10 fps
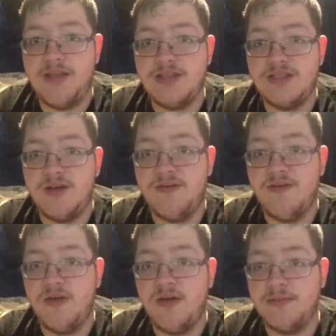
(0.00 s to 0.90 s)
there's still
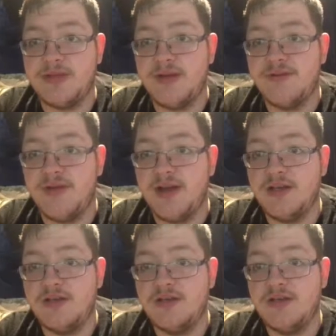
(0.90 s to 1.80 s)
food I'm still
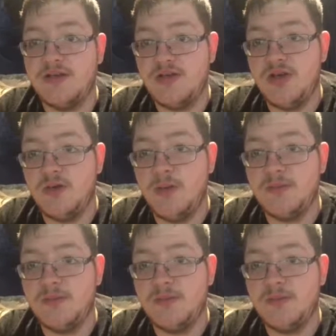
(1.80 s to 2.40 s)
afraid to.